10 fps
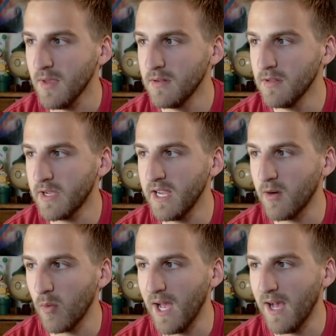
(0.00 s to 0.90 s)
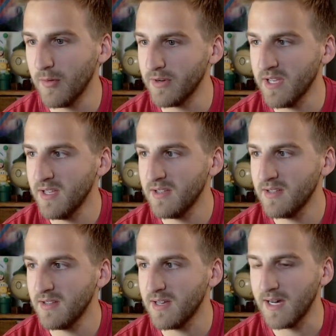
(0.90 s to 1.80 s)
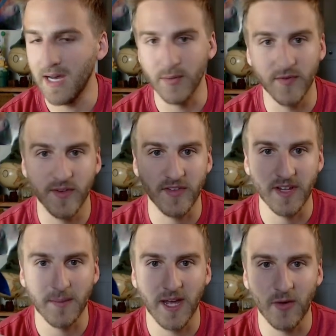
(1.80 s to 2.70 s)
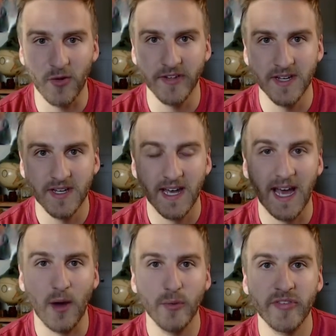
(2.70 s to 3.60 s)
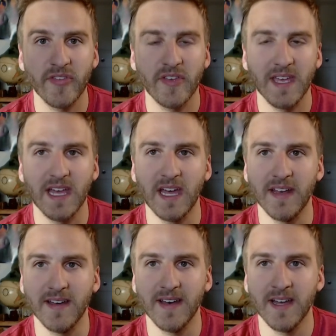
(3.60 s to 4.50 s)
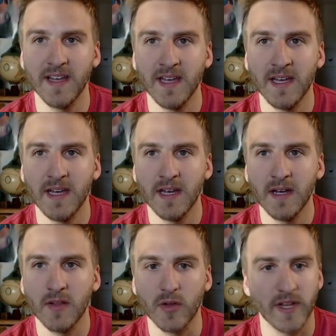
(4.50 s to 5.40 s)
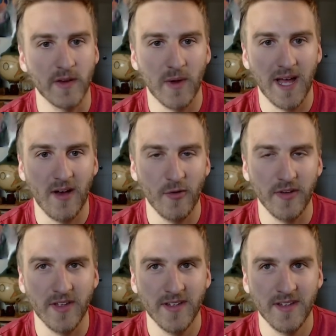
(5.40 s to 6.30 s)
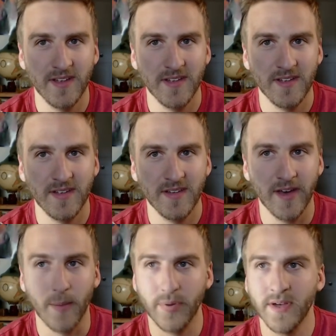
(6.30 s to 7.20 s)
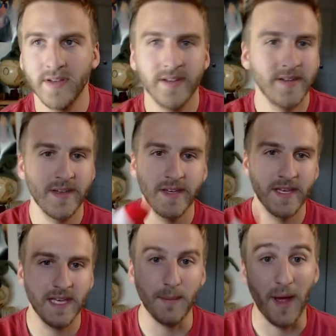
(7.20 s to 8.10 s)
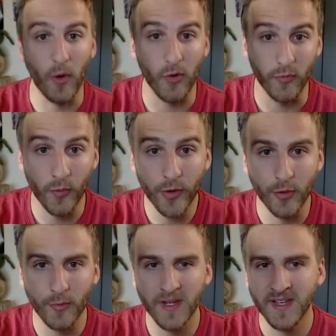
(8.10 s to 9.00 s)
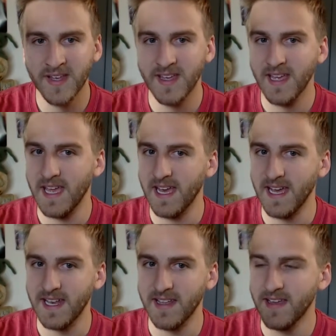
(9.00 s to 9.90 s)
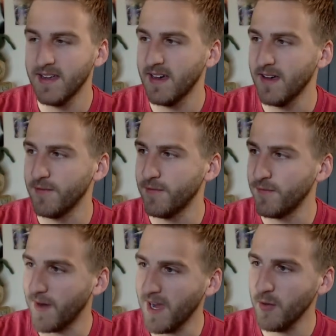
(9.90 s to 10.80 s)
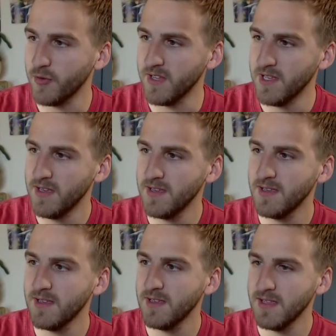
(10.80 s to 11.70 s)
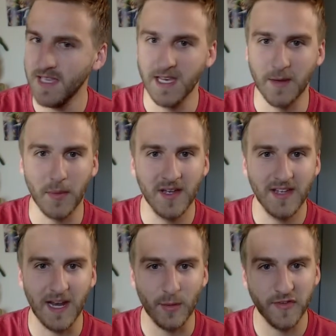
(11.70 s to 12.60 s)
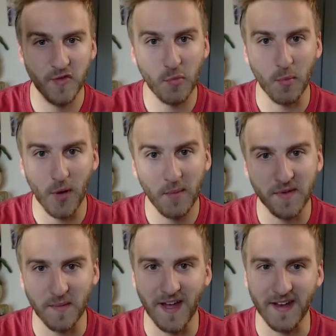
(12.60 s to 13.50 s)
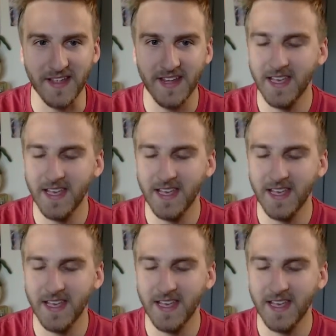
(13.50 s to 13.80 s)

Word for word: looking around, I was visiting my old house and uh, looking around up in my old room, and I found him, and I was super pumped about it.